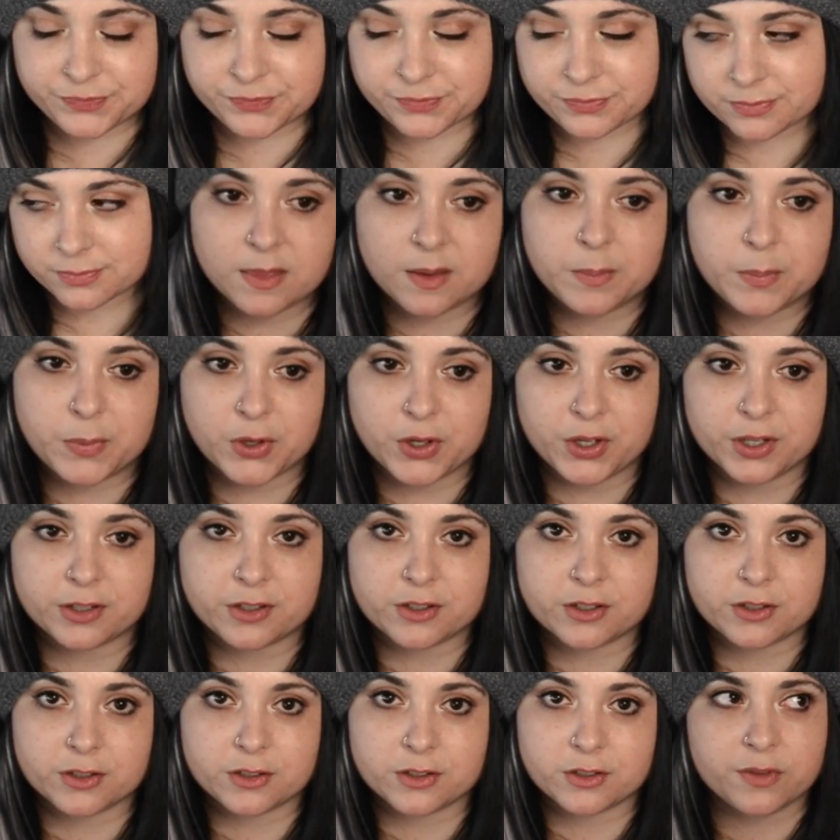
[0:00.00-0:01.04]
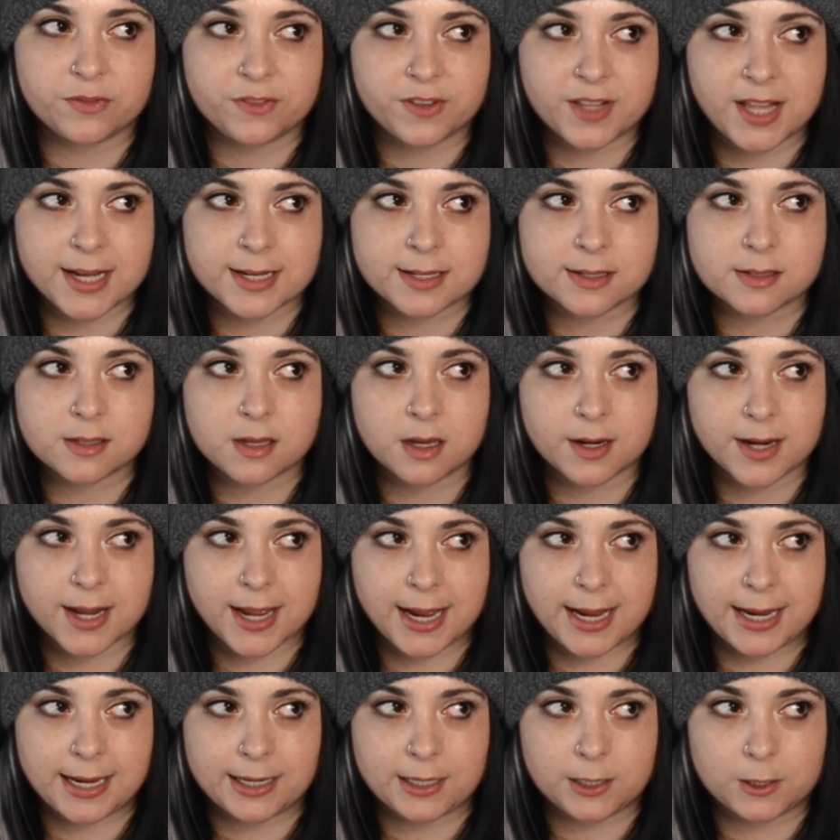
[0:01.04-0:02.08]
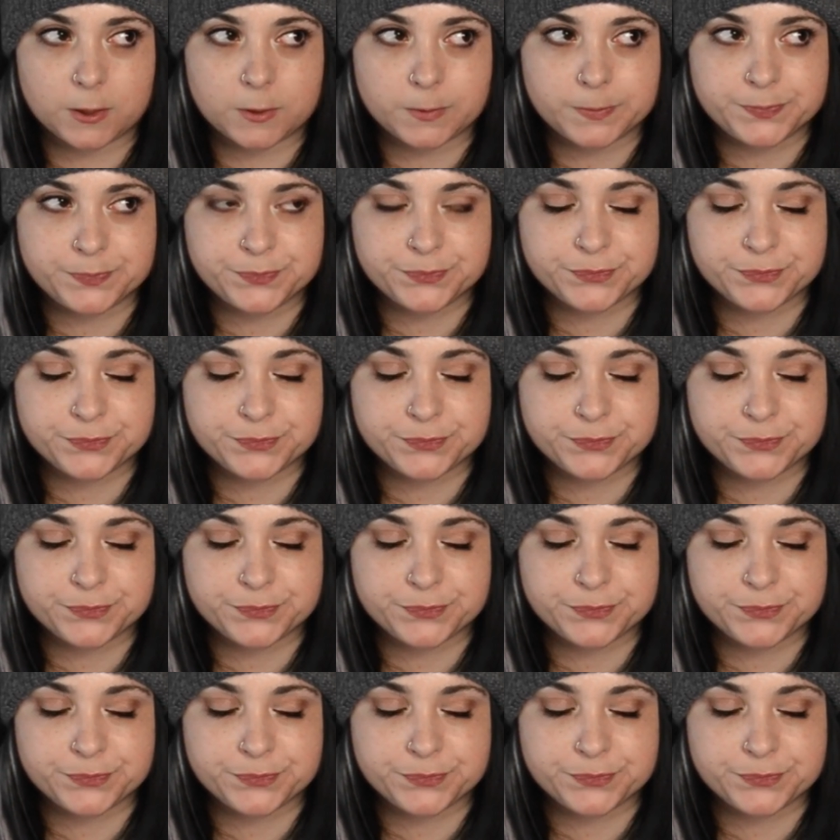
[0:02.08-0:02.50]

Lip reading: In the book, she reflects on how,